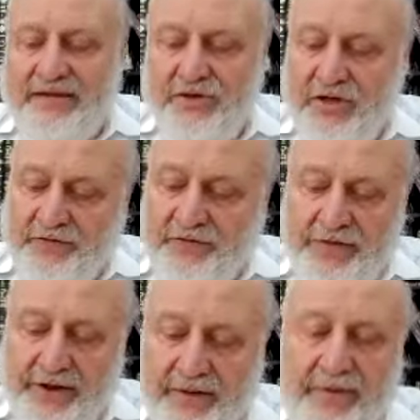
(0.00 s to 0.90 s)
from the Shir
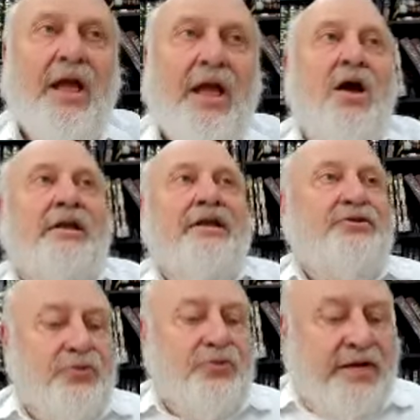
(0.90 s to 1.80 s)
another time. Let's
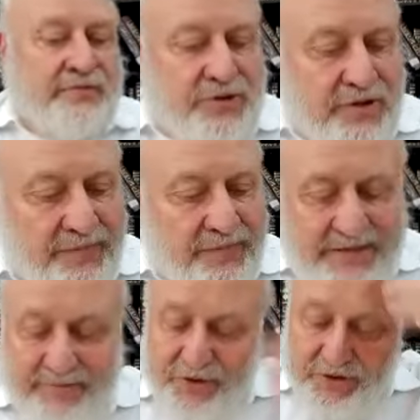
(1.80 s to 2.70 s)
just do the next Mishnah.
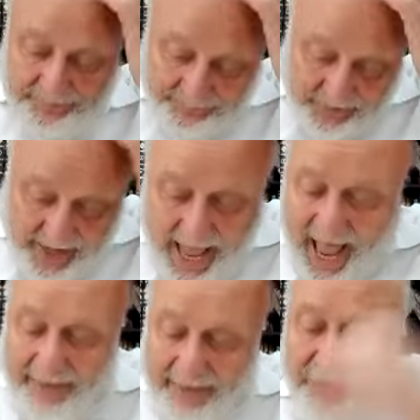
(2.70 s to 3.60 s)
Here's the
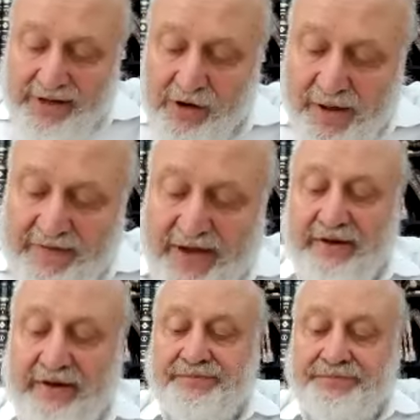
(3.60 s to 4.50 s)

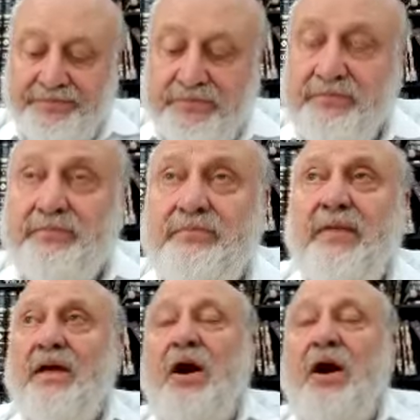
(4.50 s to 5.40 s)
Mishnah.
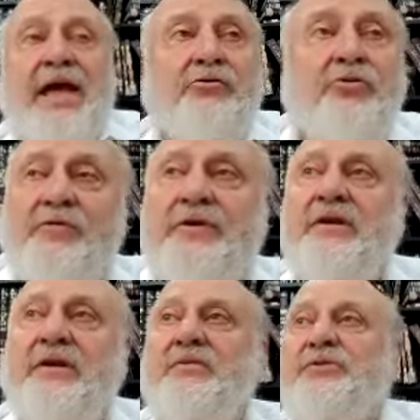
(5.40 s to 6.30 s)
Again,
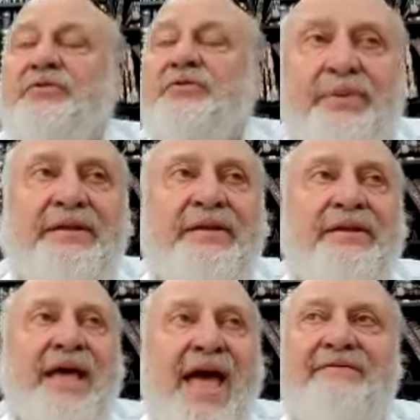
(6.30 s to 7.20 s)
Reuven was forbidden
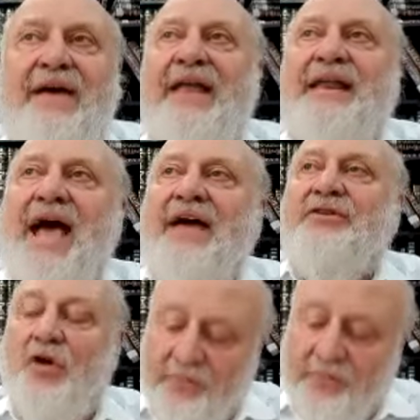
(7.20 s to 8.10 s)
to have any
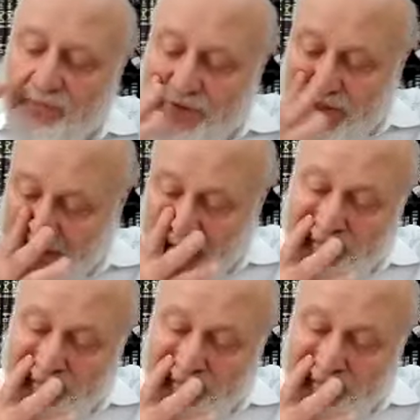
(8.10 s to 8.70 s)
hanar from Shimon.